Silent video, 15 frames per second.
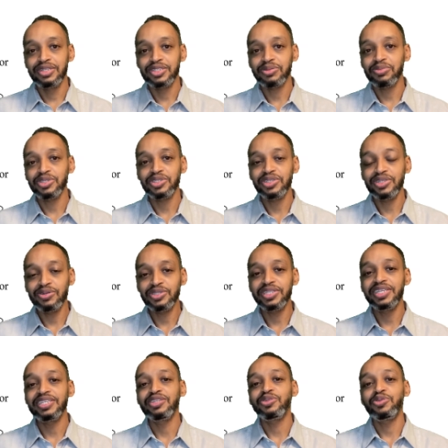So mostly those
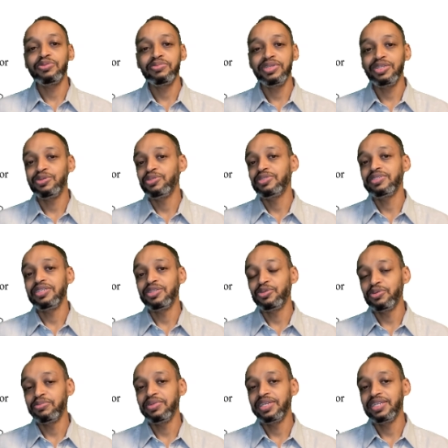things it could be used. It
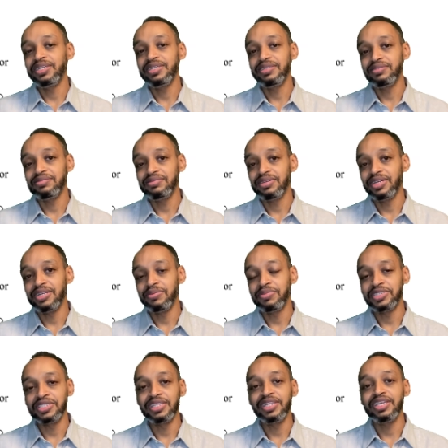could be a
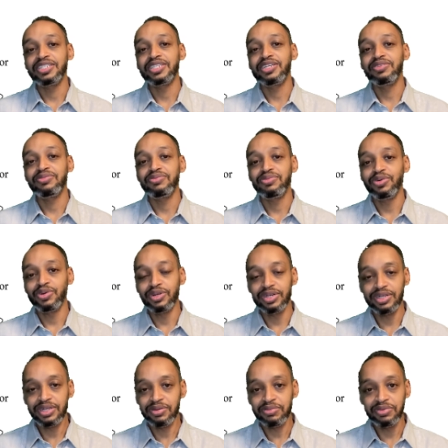representation for
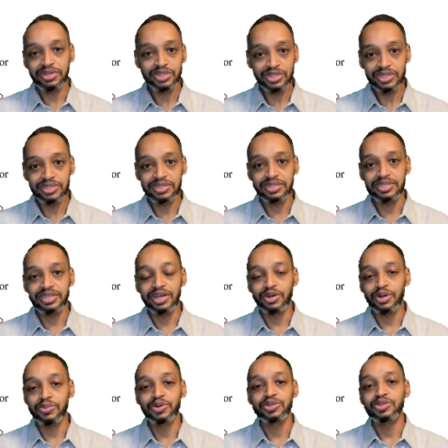a,
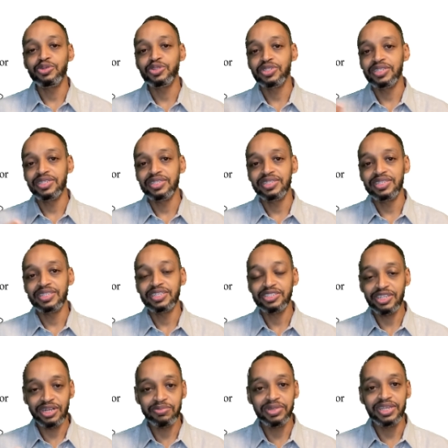a robot used in
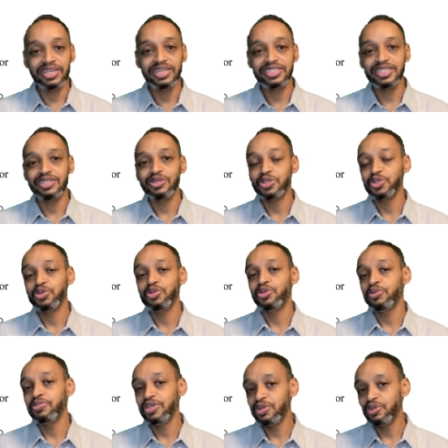industrial application. It also
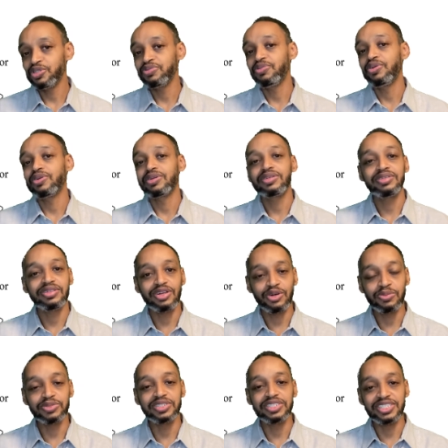could be used for
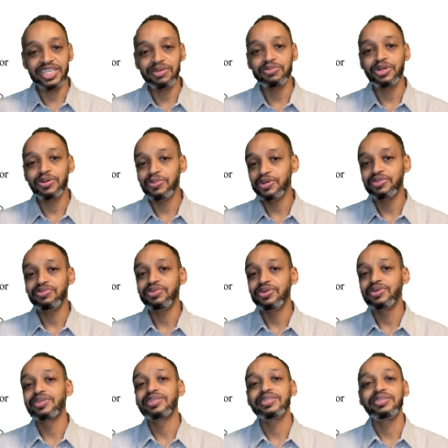the same robot
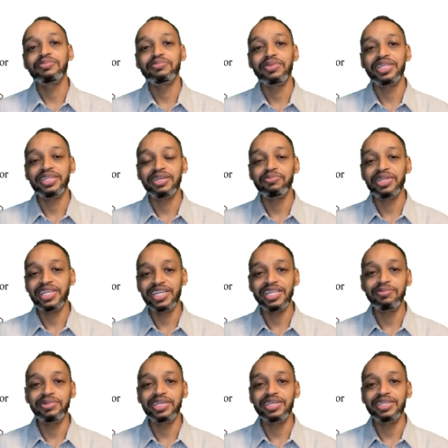for medical
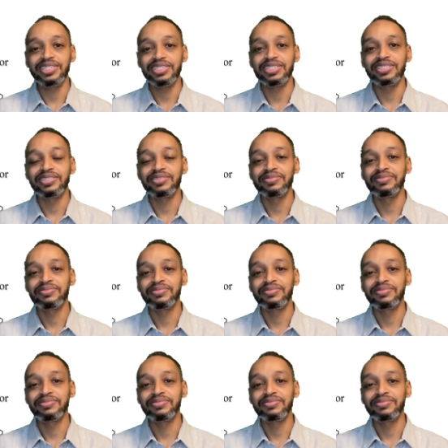application.